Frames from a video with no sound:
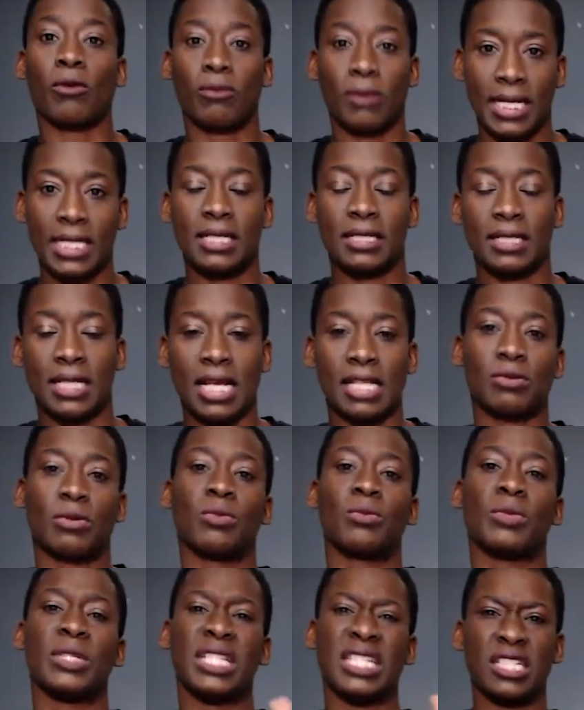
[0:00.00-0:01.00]
right. That's
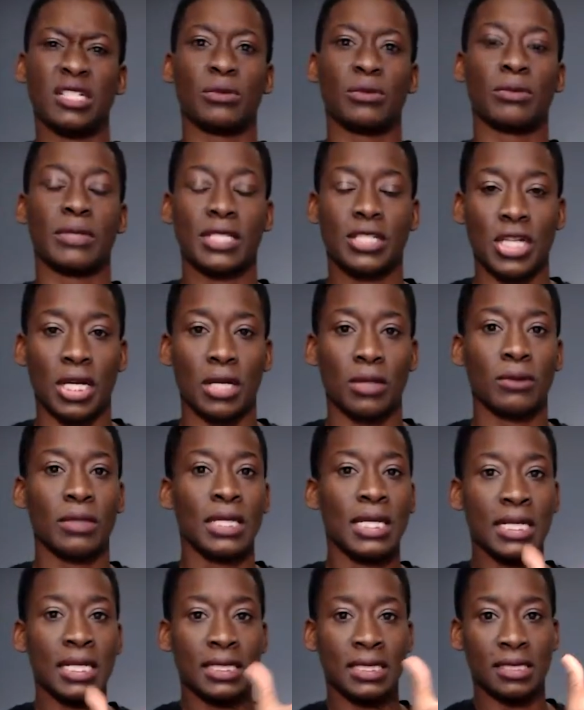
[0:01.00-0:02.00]
when we need to reach out
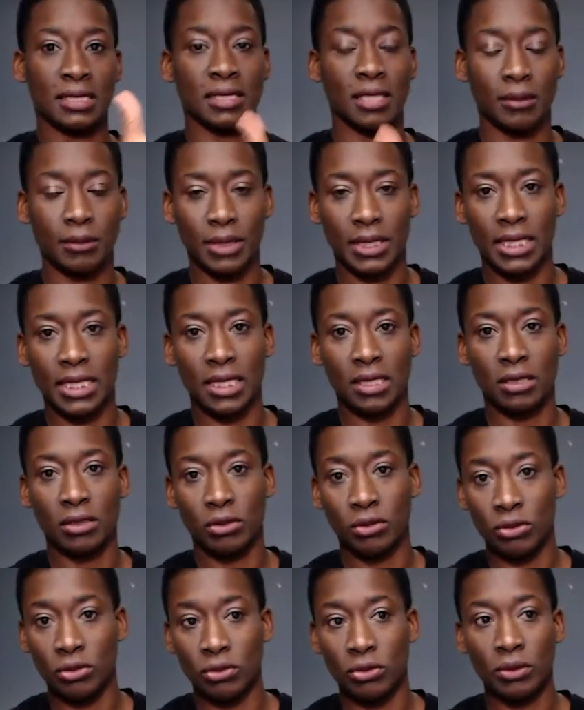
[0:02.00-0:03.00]
to somebody
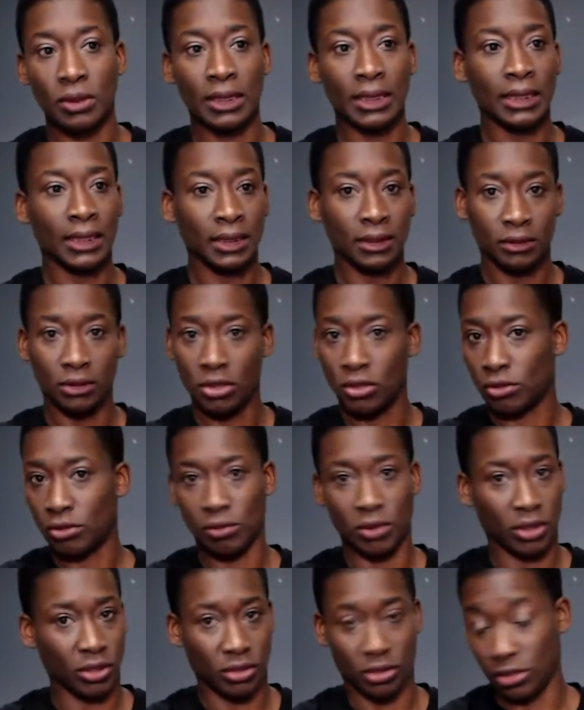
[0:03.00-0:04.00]
who knows
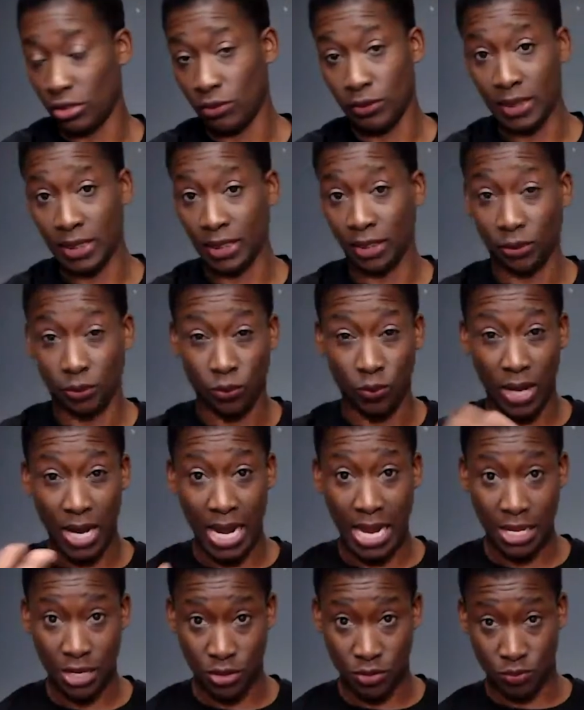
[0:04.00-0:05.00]
what they're doing or
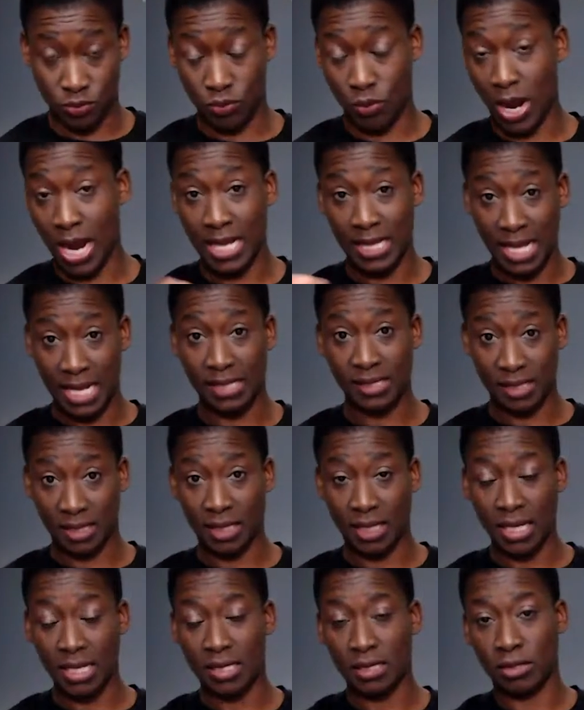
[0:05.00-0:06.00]
why that's the
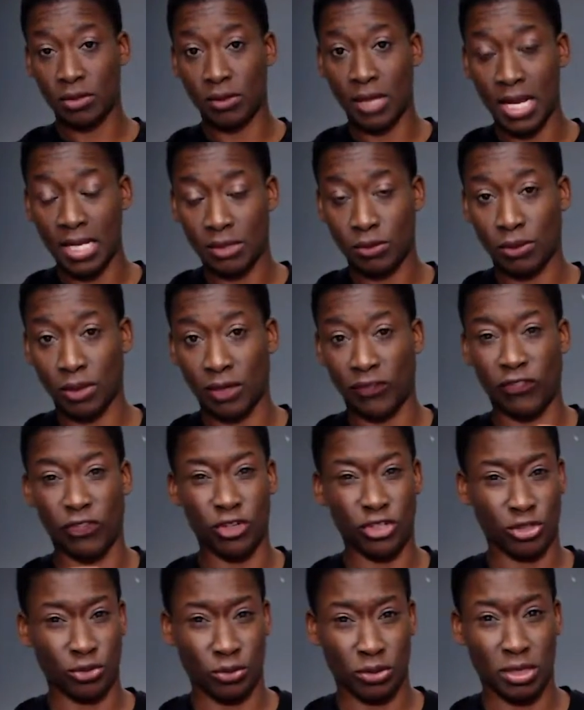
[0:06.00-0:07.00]
case. So that's where a
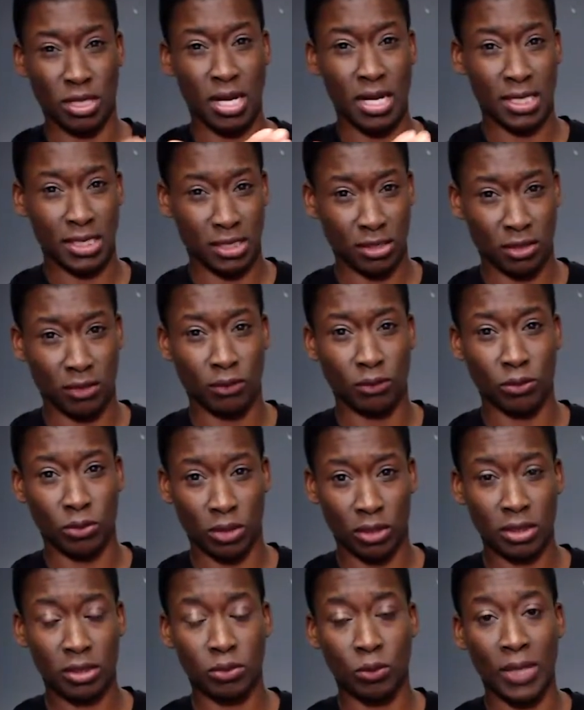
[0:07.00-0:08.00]
virtual consult
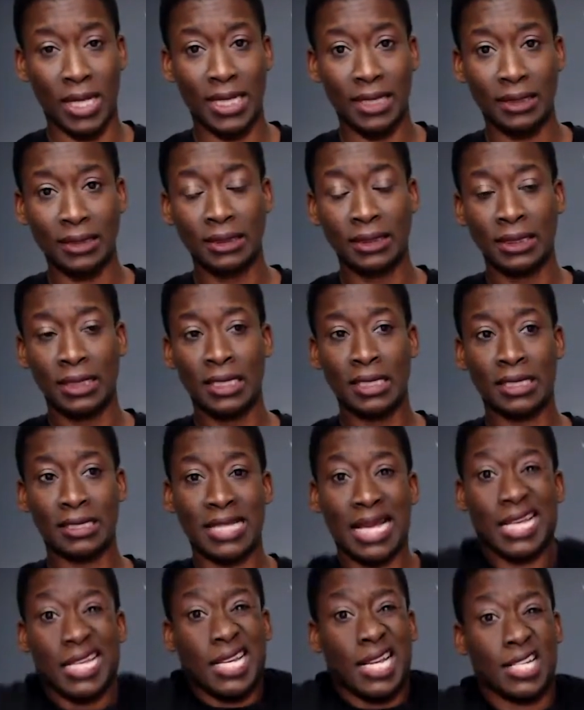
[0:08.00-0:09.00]
works well, because
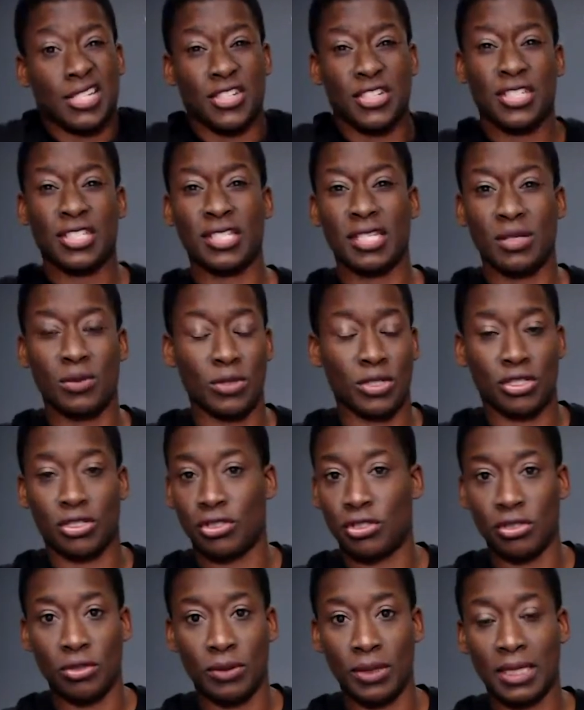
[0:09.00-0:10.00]
I can actually see what you're
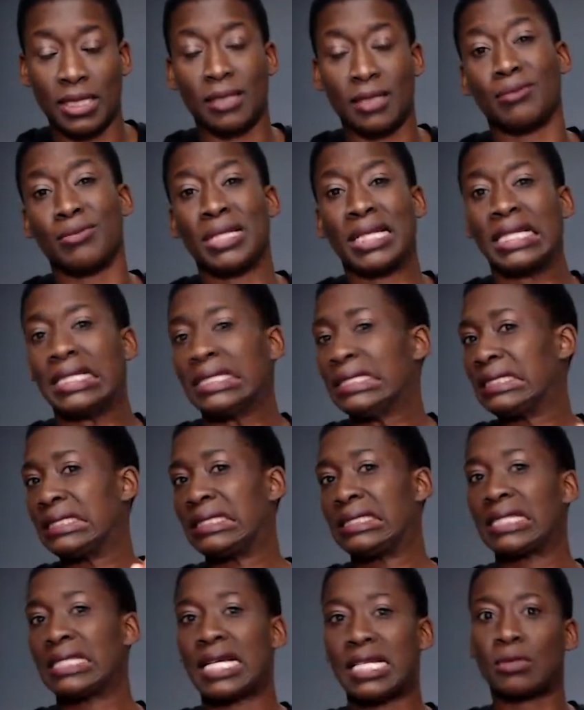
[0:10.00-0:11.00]
doing and be like,
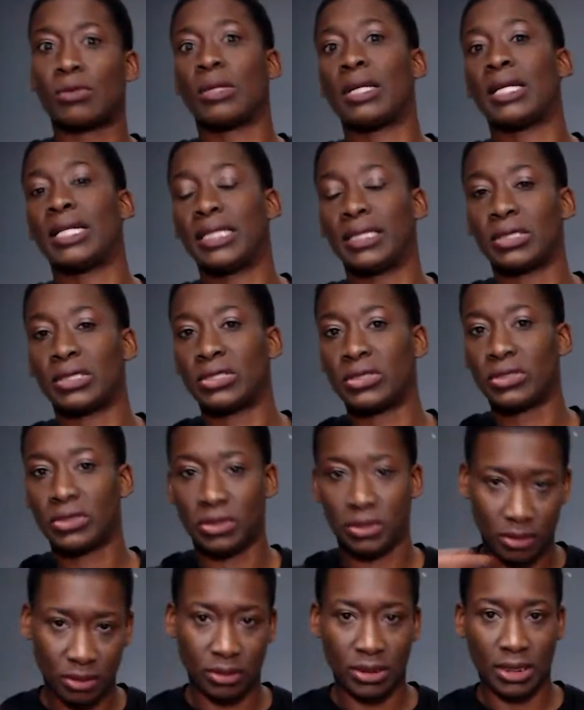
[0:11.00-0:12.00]
yeah, that's why it
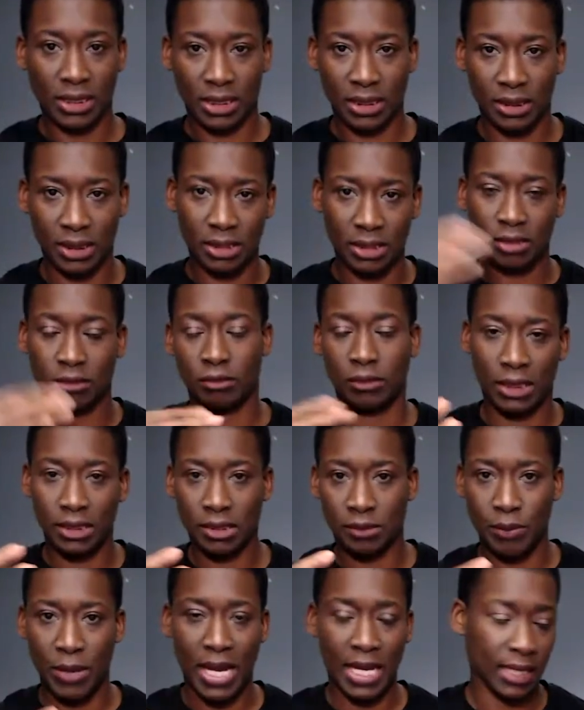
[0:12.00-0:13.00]
hurts. I can let's
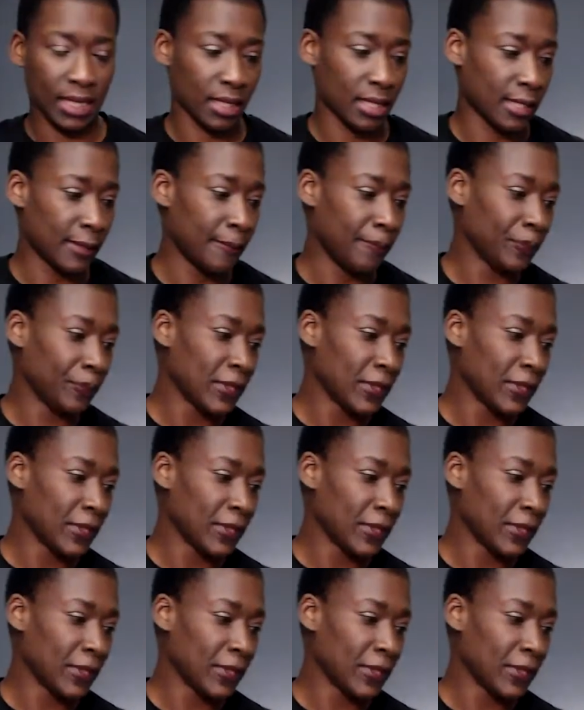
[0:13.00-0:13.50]
back it up.